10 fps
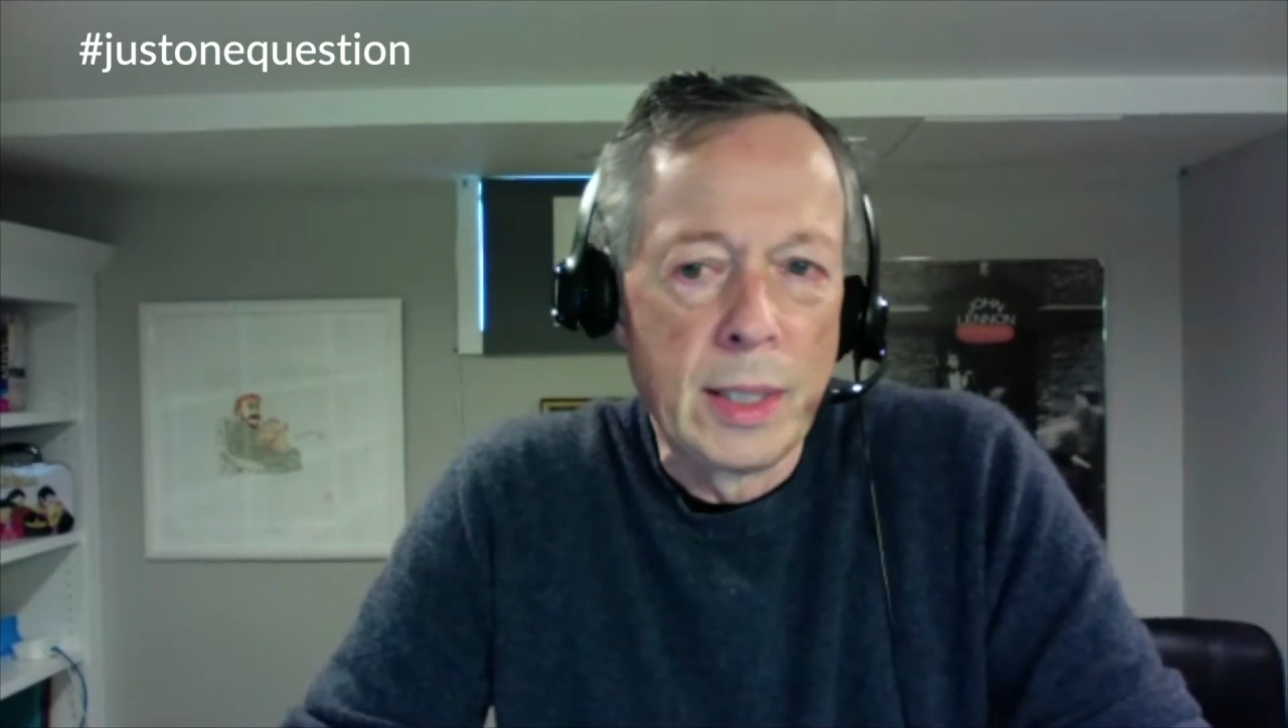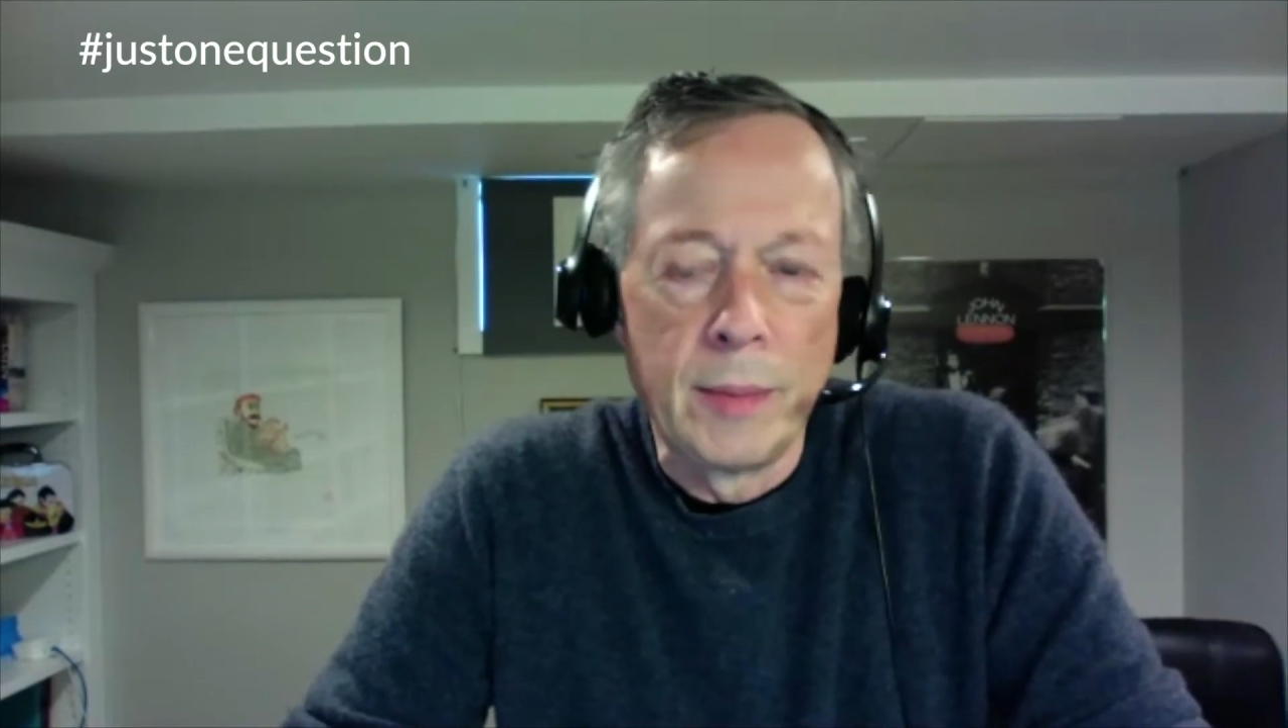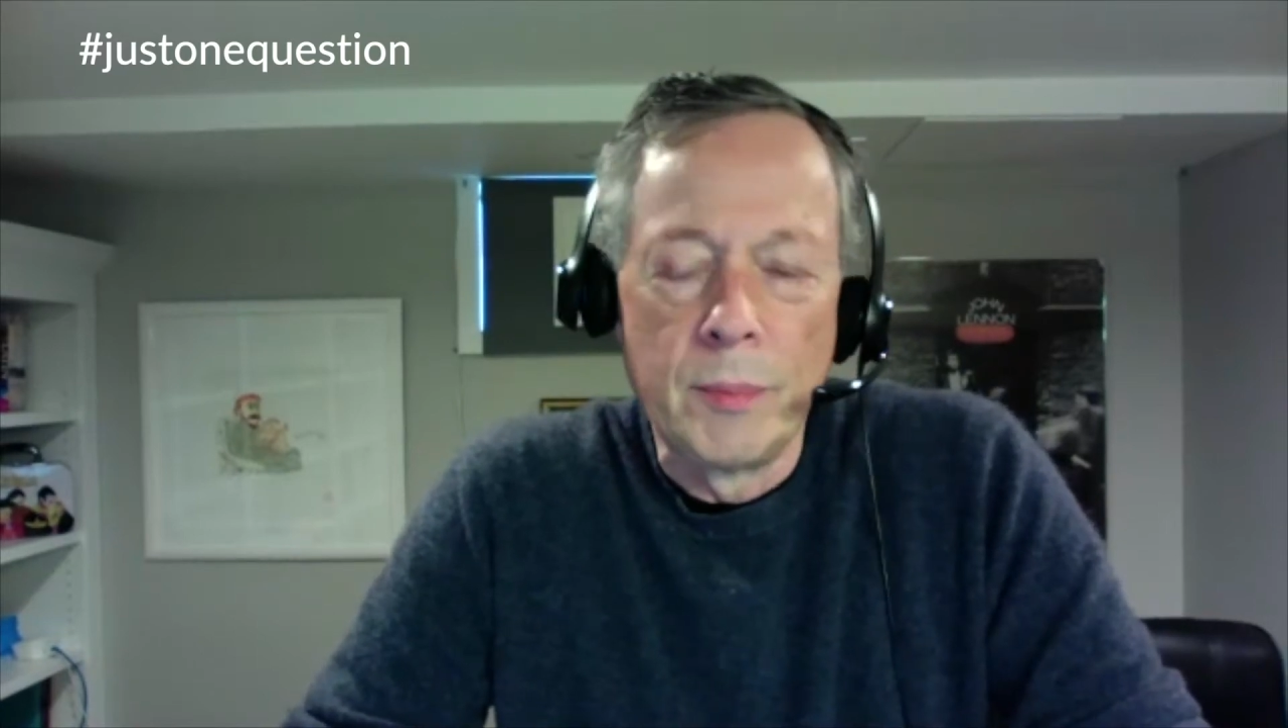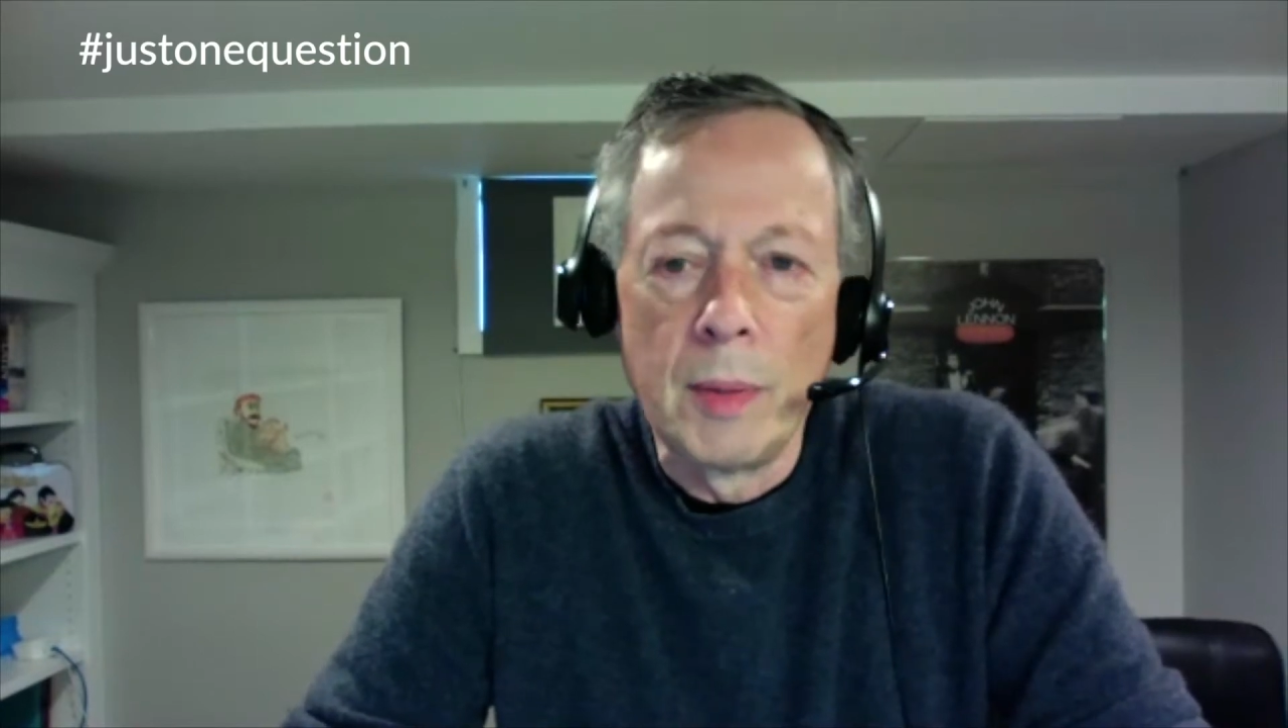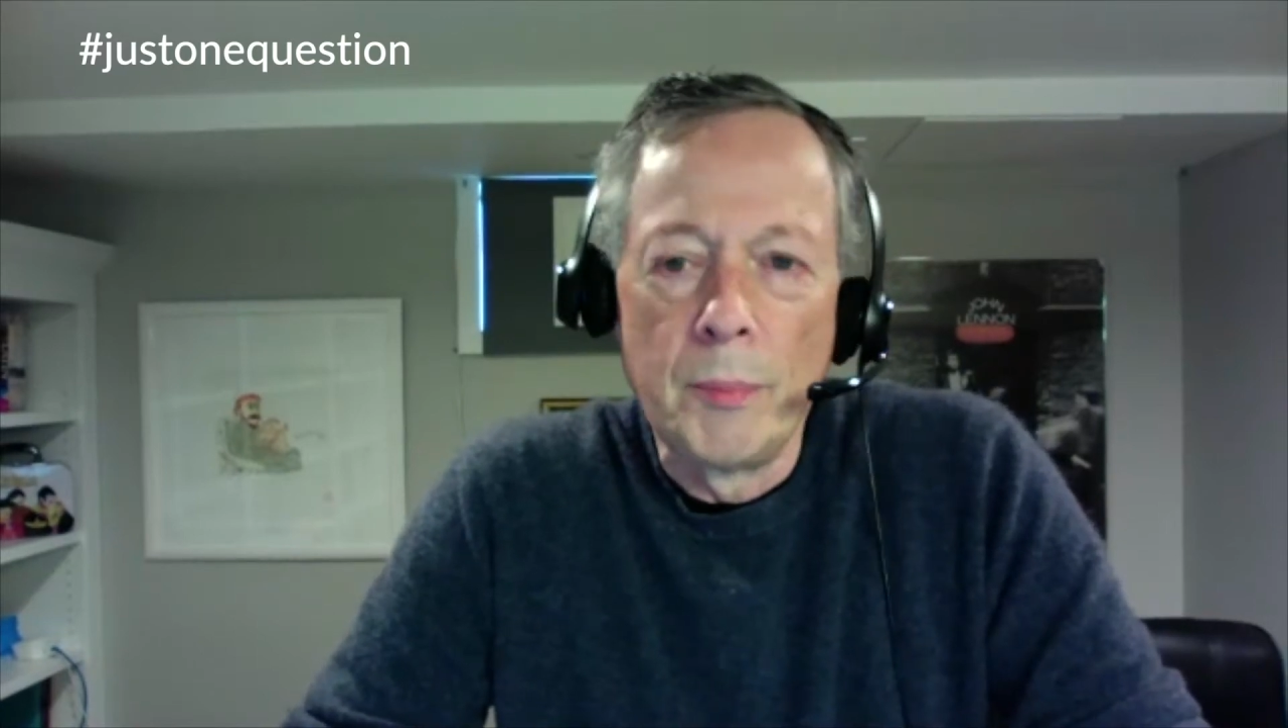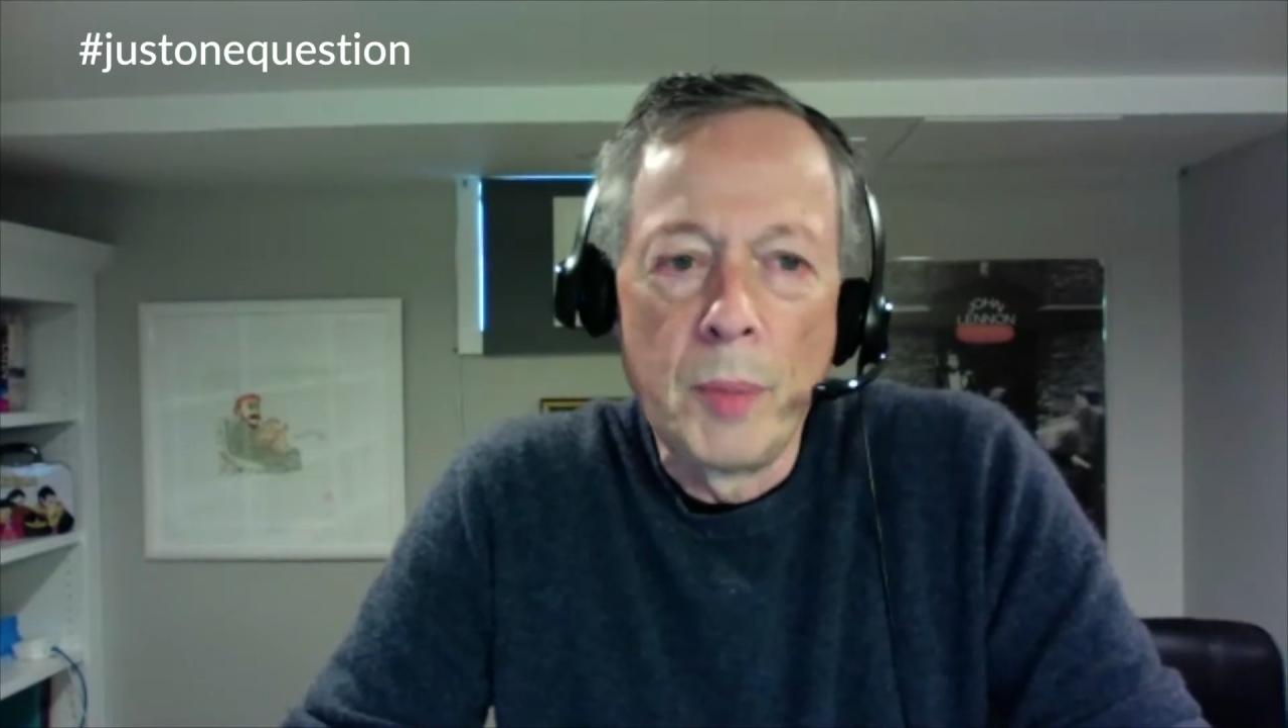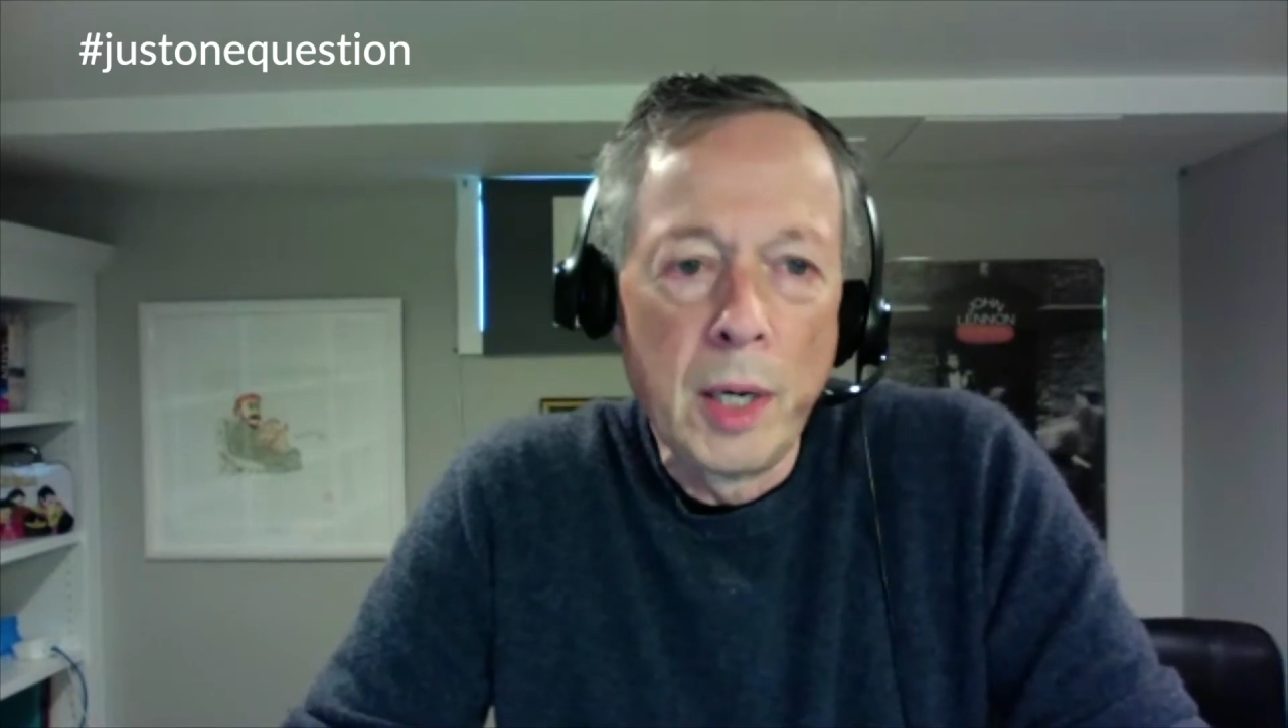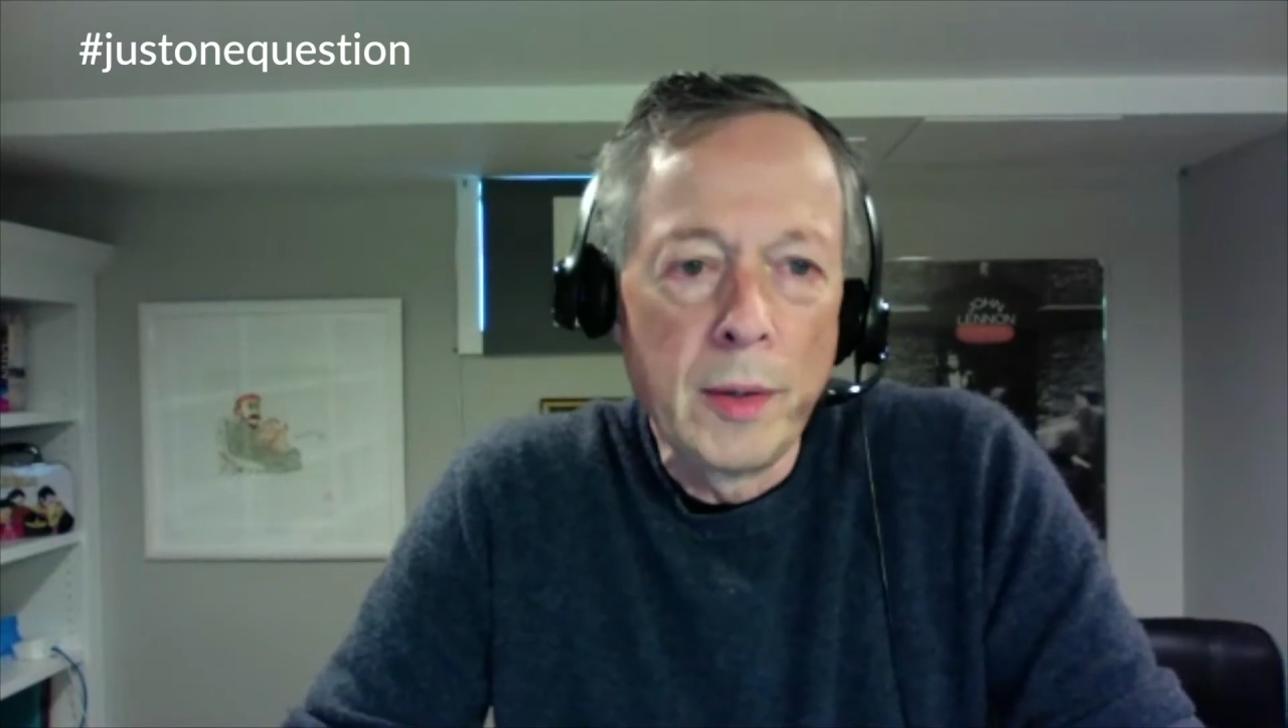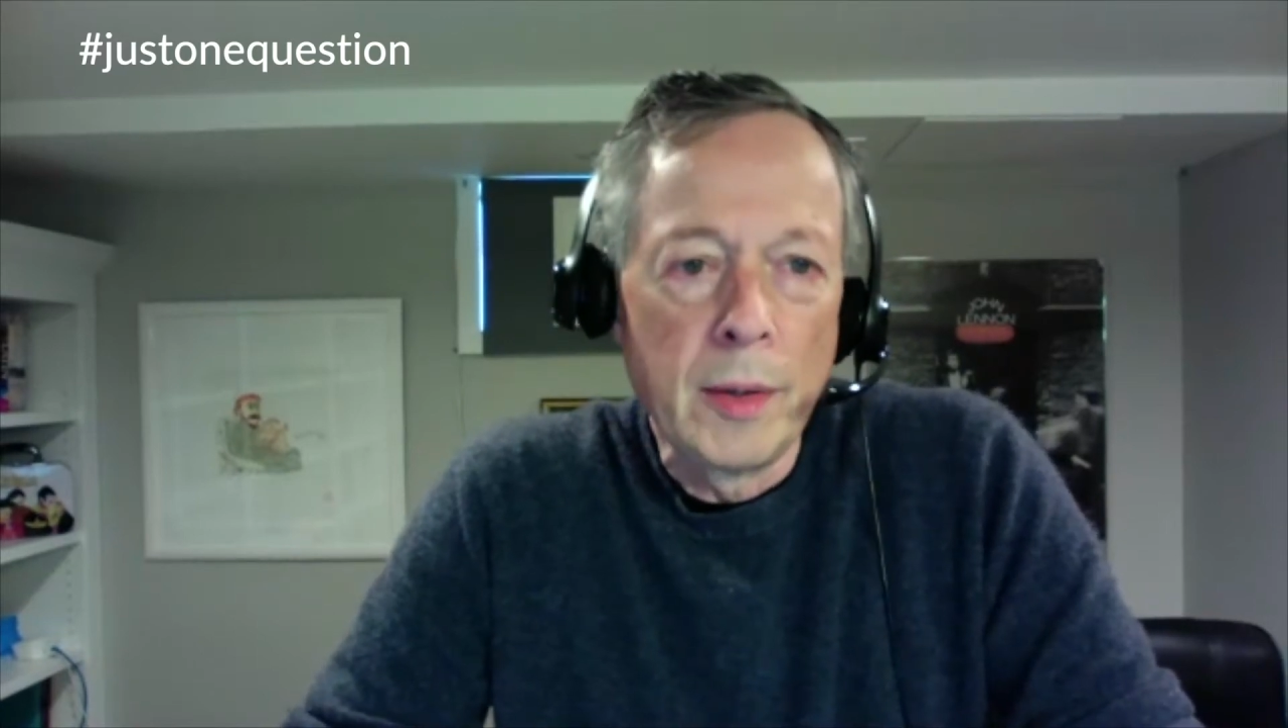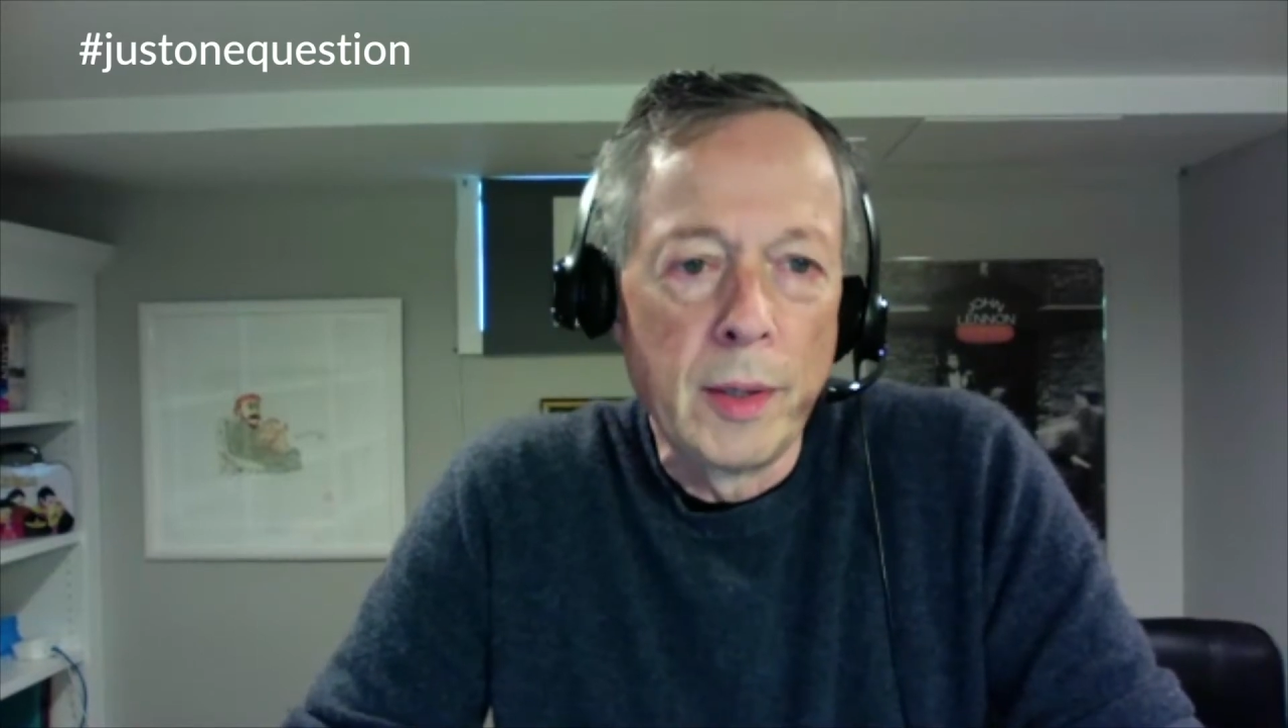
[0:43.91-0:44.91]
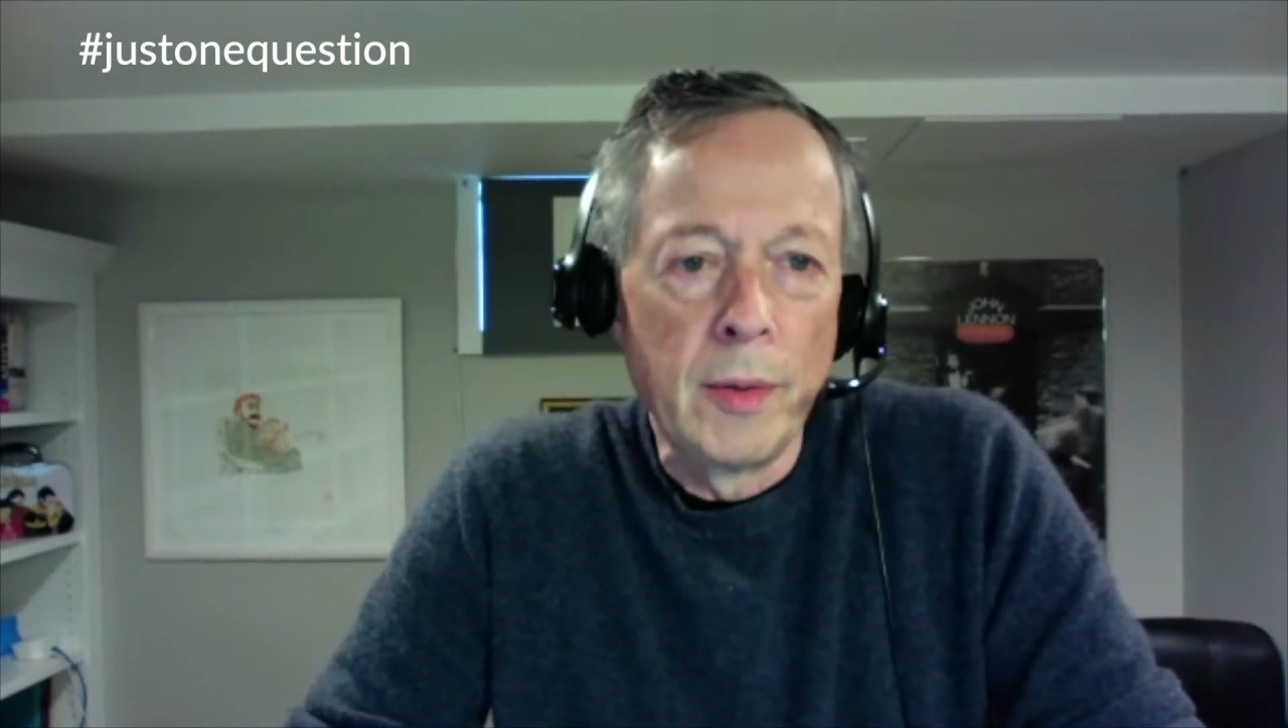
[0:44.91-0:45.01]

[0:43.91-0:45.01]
And part